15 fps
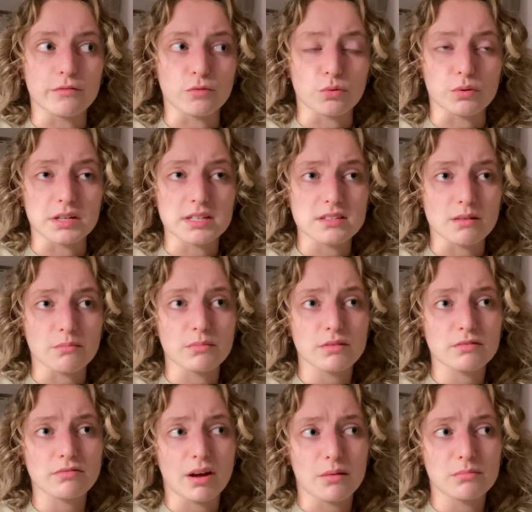have already sent me
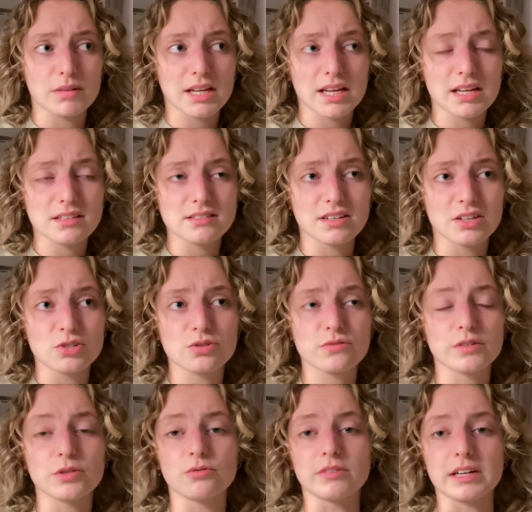families, and I just
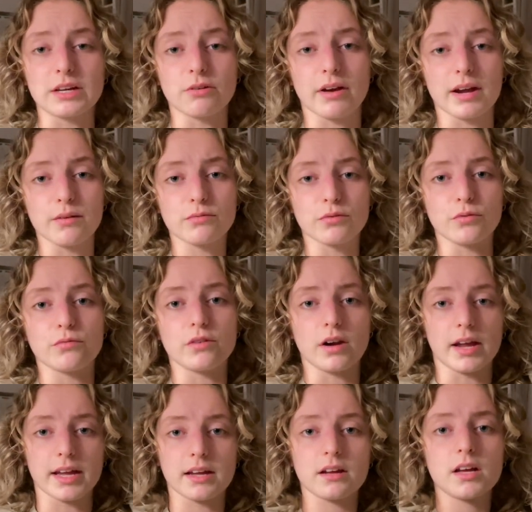feel really grateful for
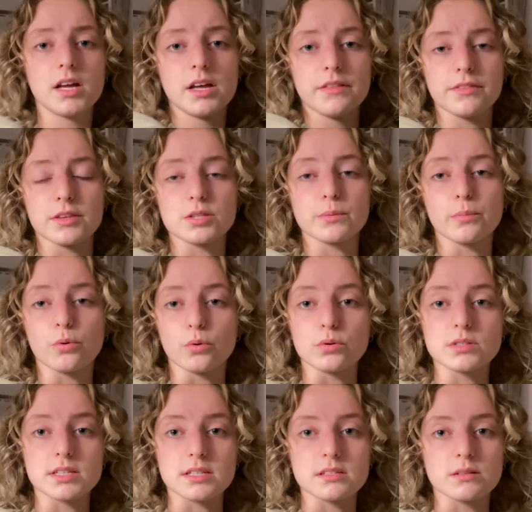like the support
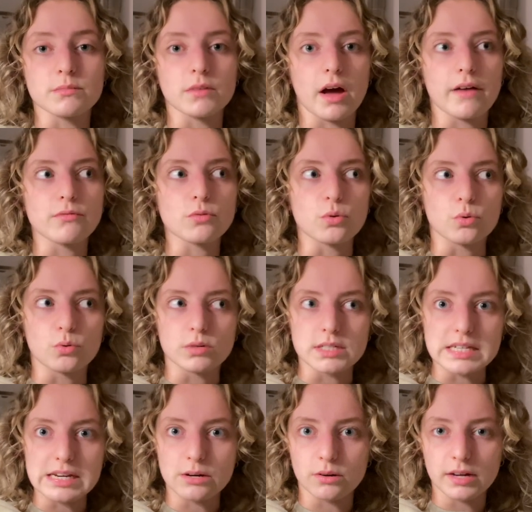system that I've already
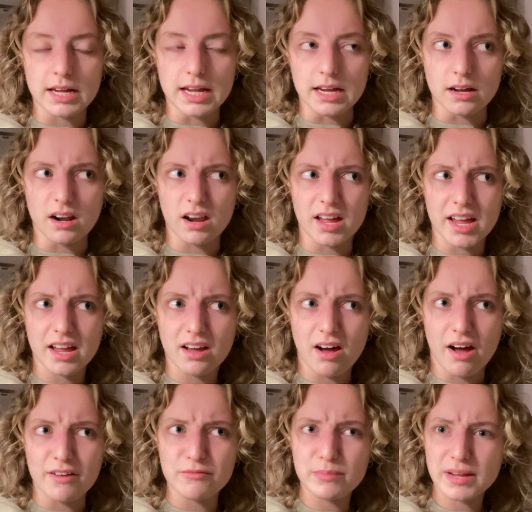got here. Like,
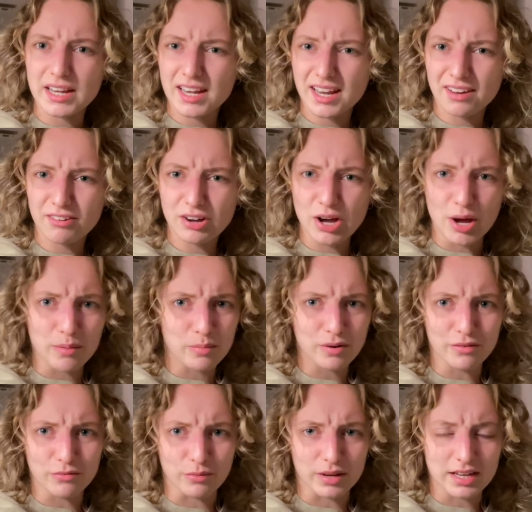I've been here a couple
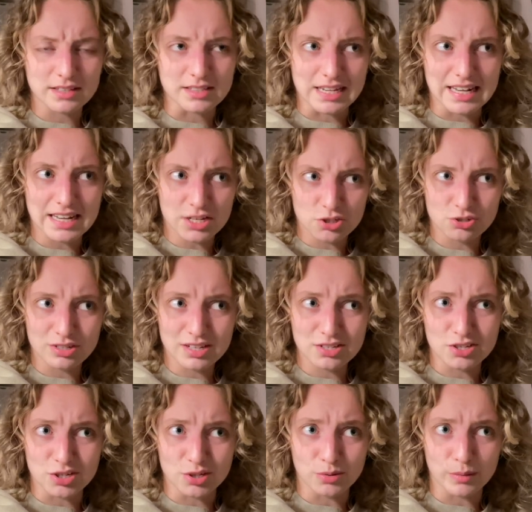of weeks, like literally
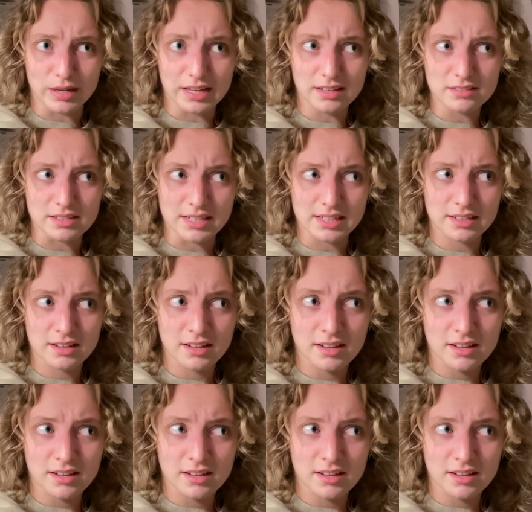2 weeks. Like,